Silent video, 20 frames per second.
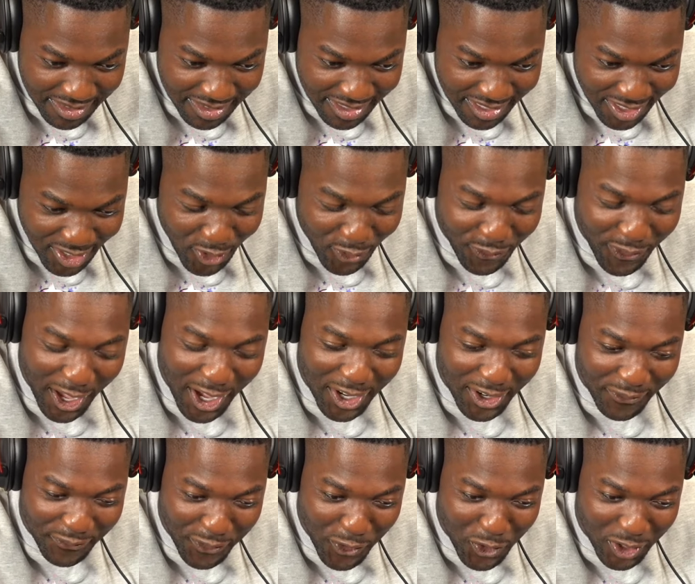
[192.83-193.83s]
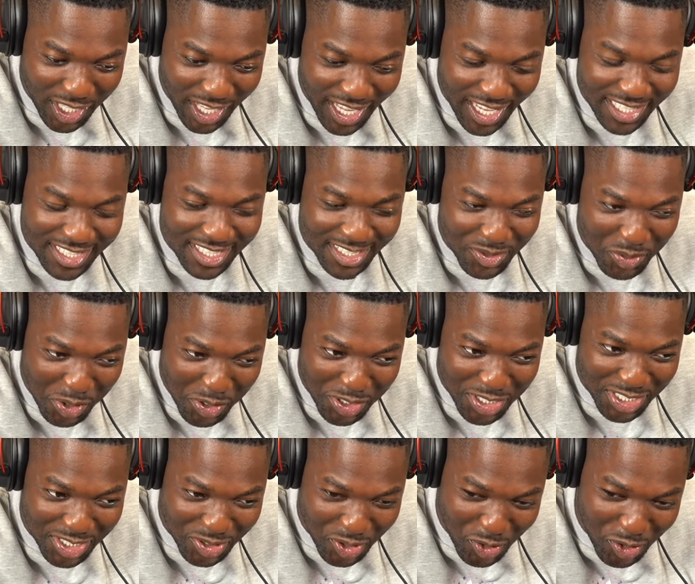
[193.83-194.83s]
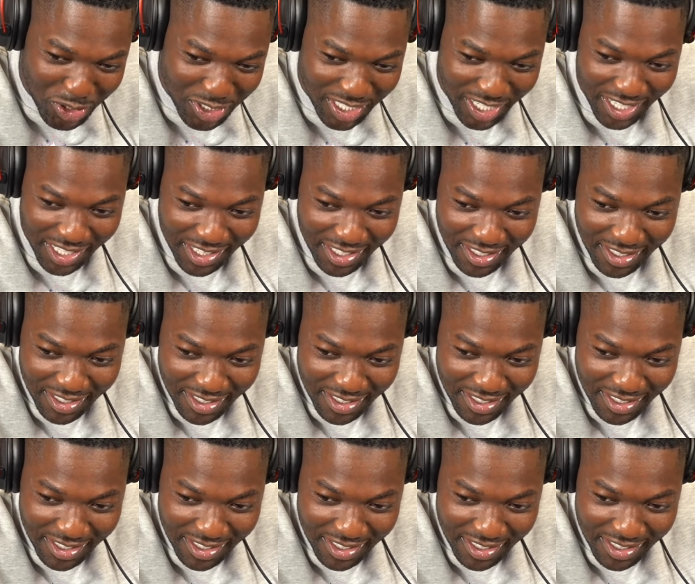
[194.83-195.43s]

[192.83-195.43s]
You failed a few classes. We was in school together. Huh?